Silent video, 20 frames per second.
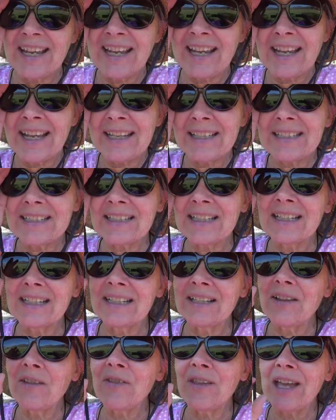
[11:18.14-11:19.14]
And
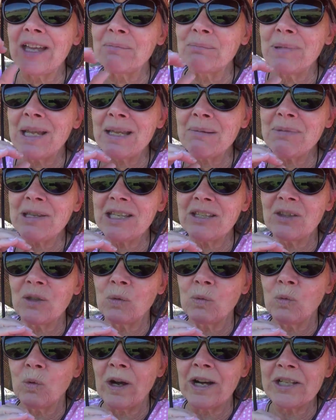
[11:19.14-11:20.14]
that maybe the
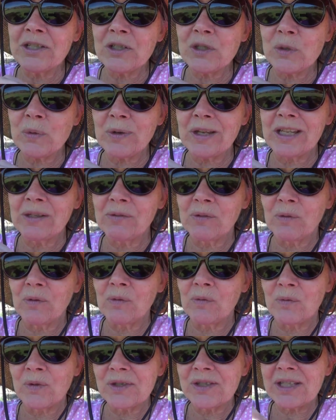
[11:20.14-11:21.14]
one twin
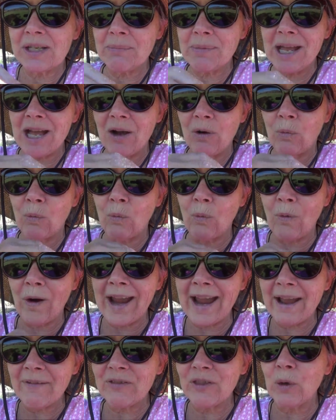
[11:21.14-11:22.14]
was somehow
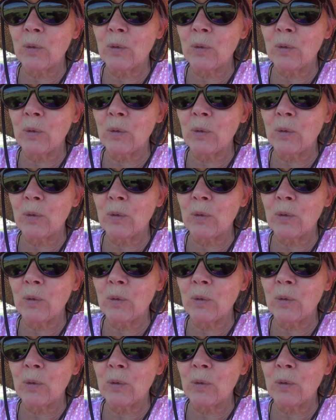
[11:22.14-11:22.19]
wafted,